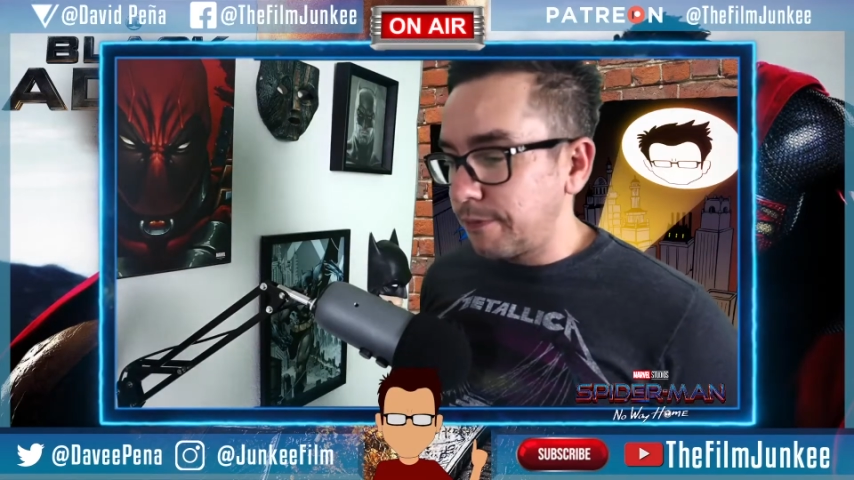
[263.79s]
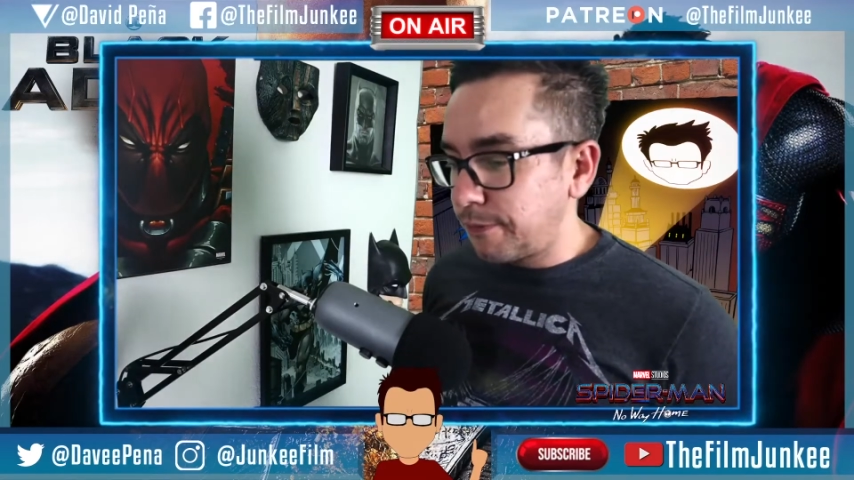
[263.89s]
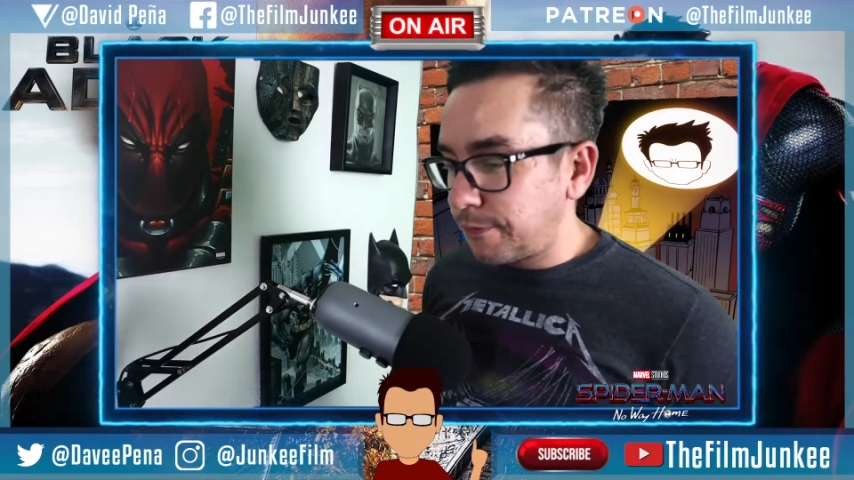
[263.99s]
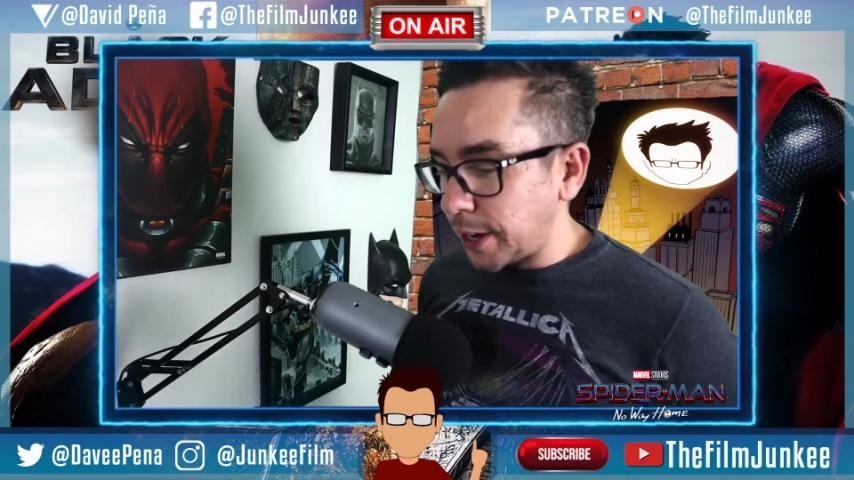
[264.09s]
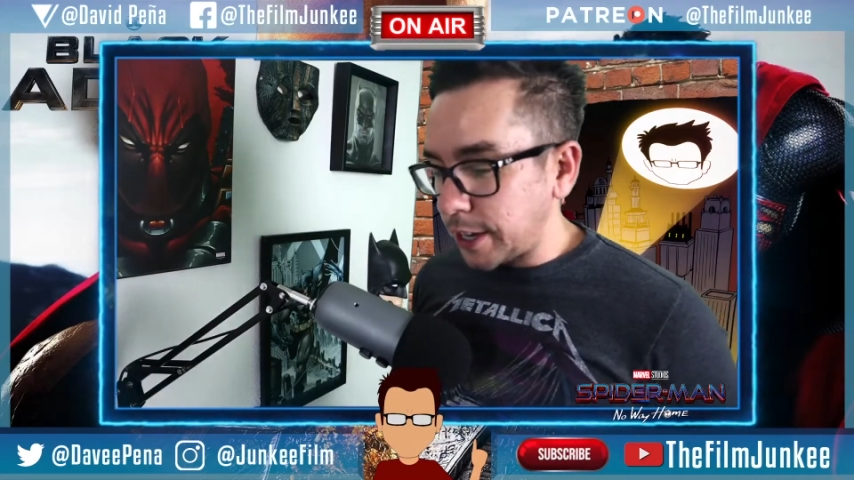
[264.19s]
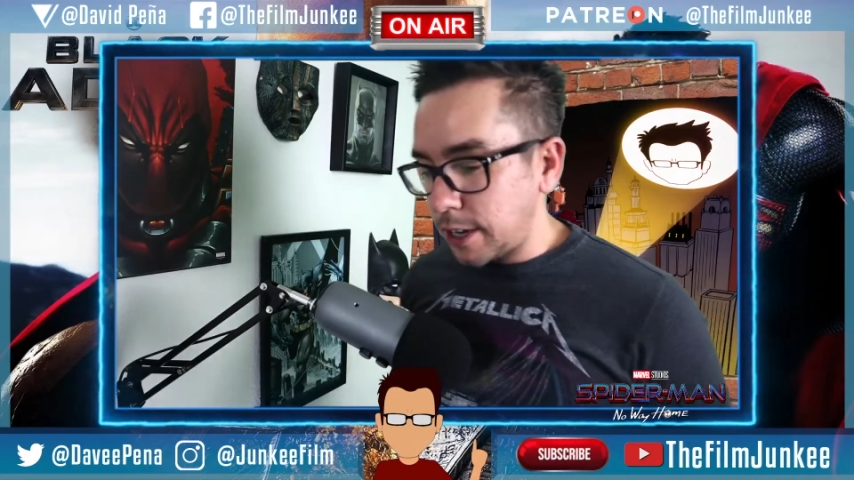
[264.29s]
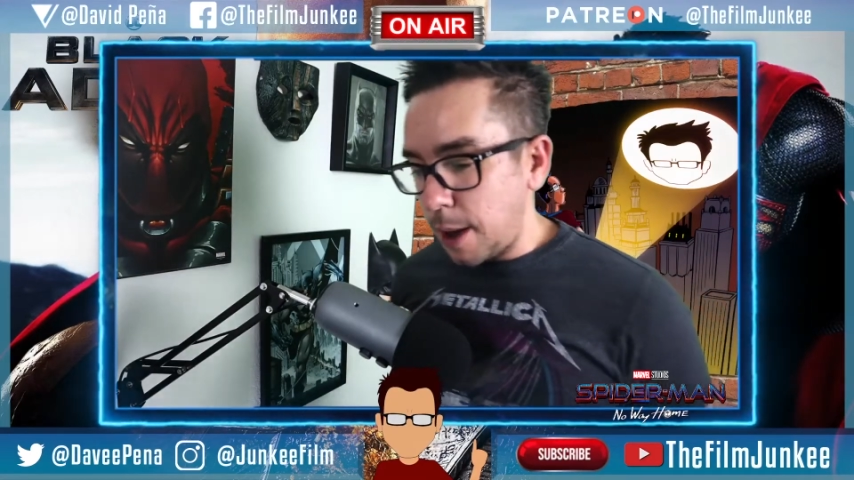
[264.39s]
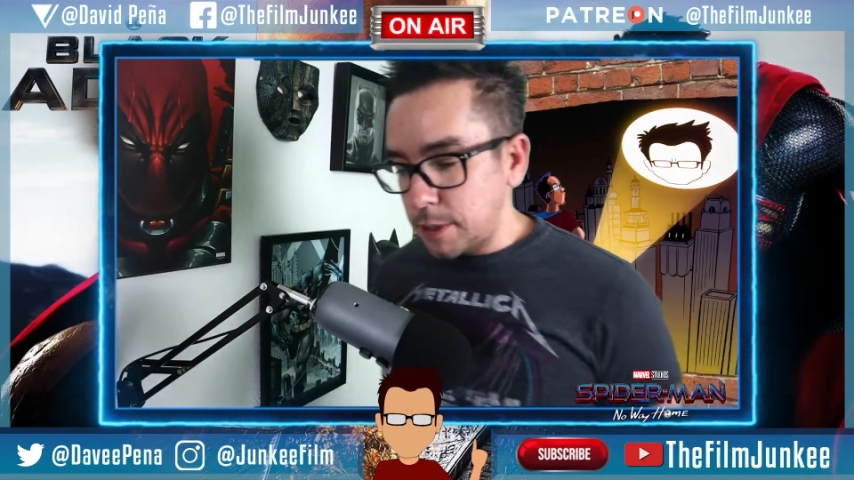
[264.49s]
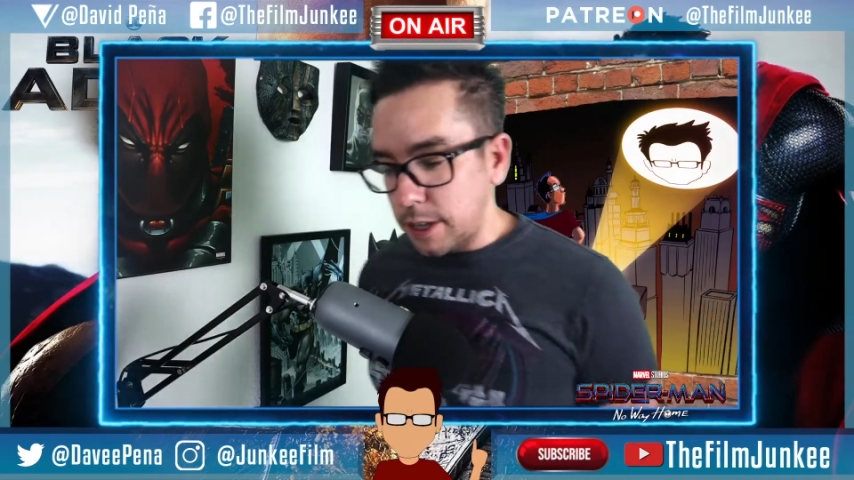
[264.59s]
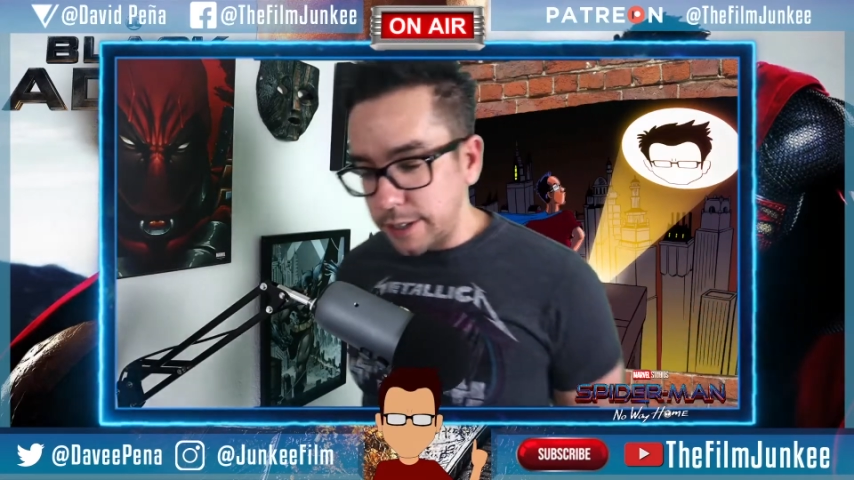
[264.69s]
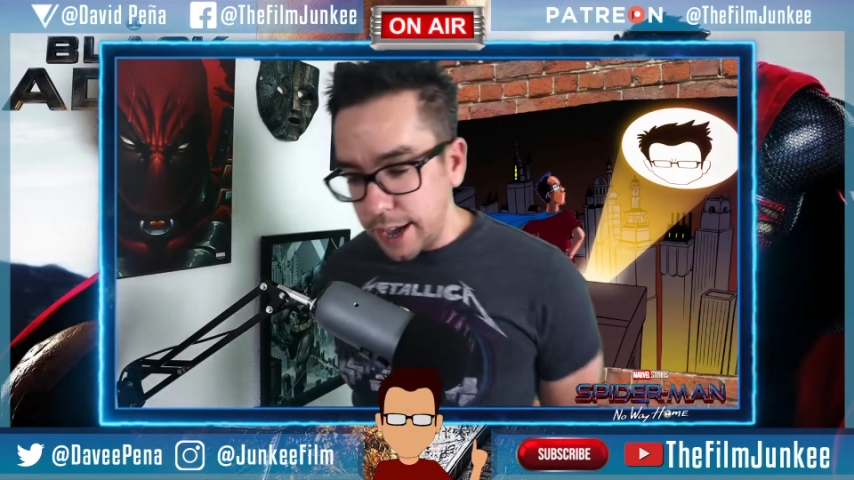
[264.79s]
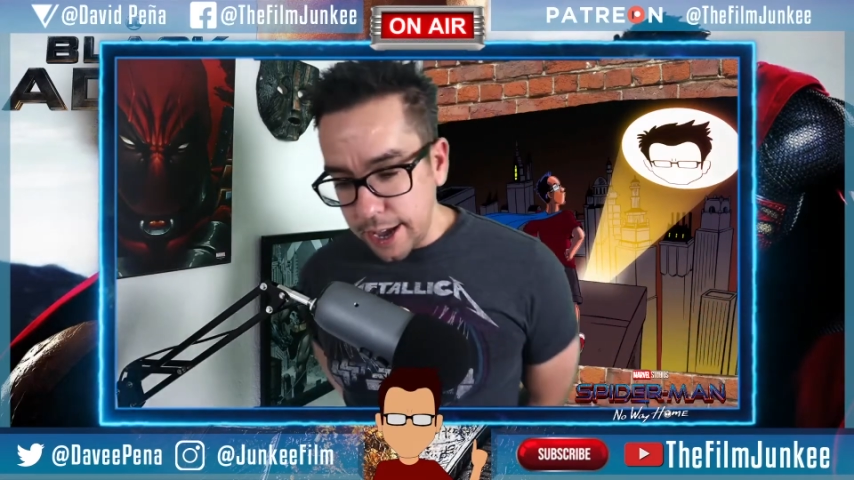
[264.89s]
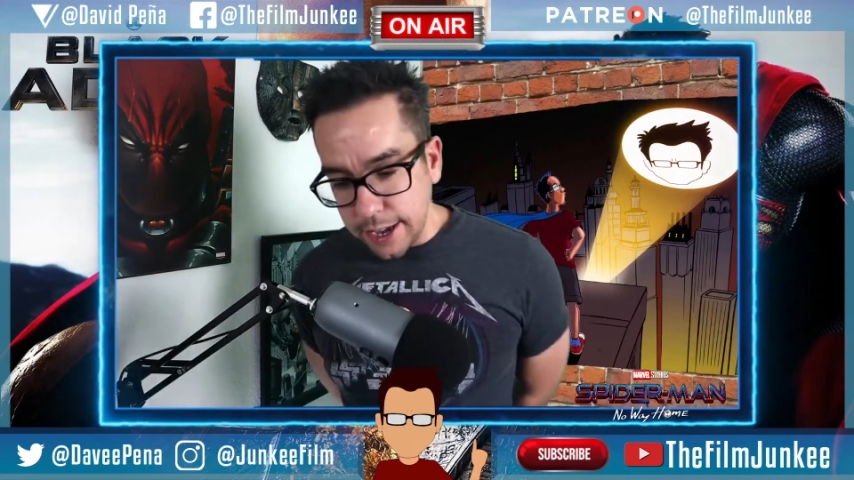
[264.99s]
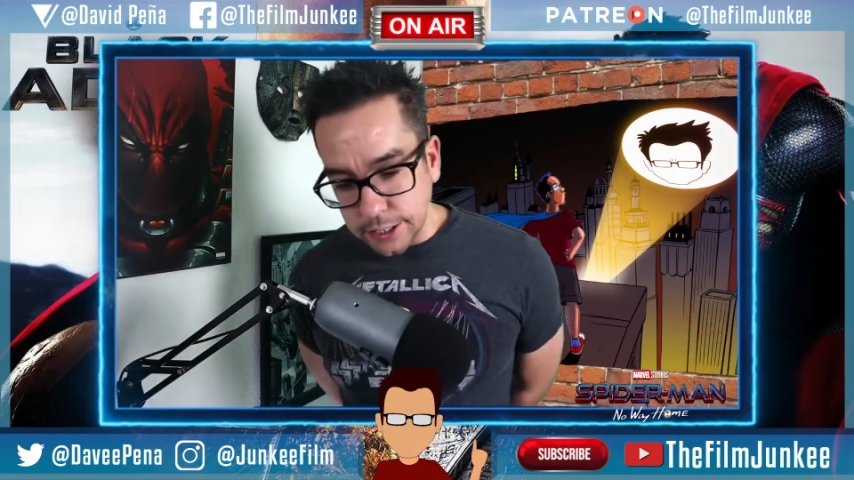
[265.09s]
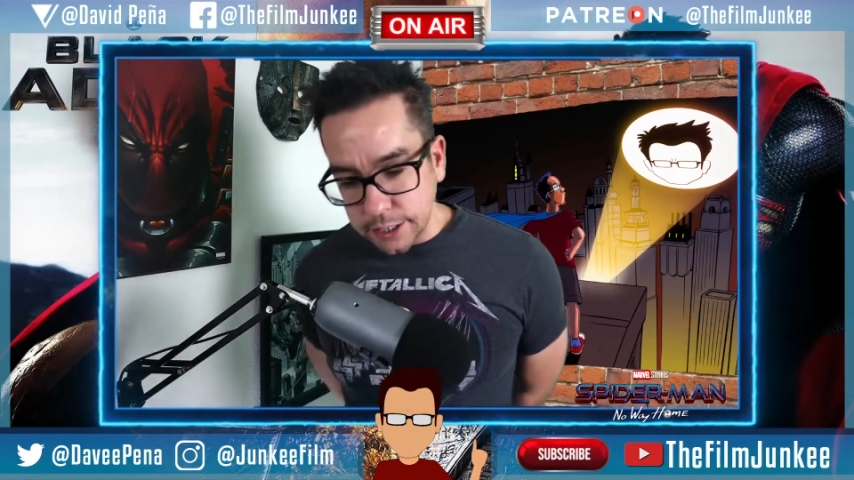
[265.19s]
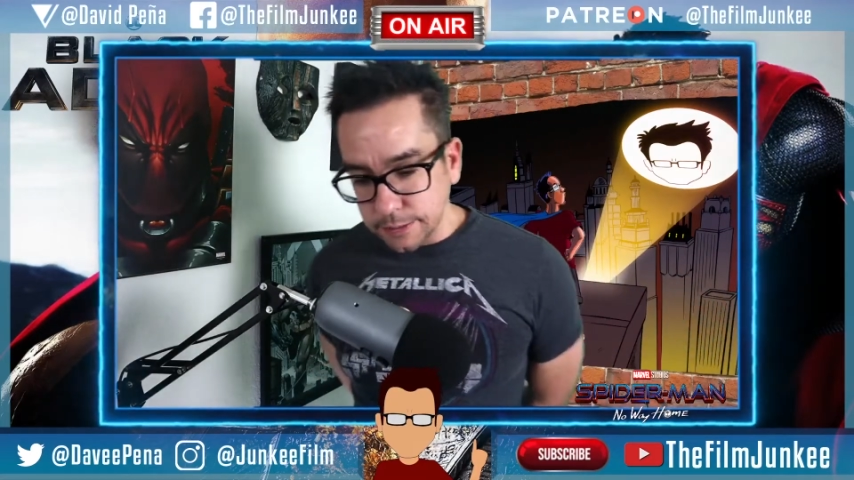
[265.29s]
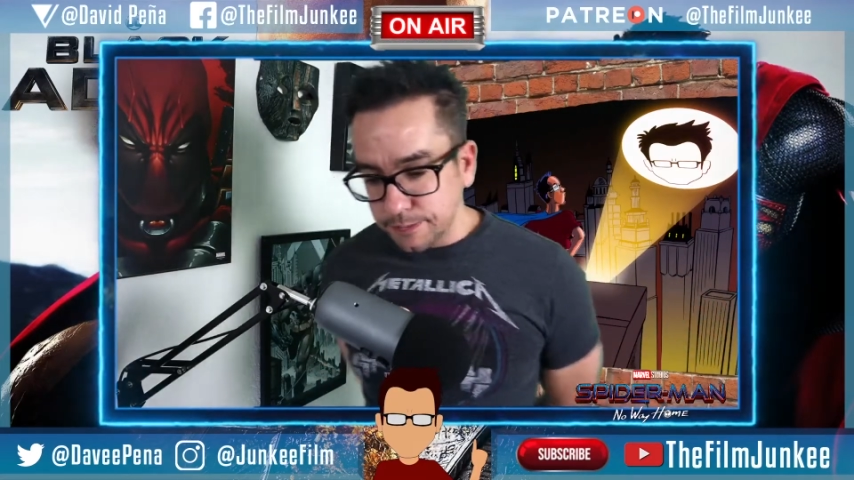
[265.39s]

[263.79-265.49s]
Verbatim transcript: fucking couple of days.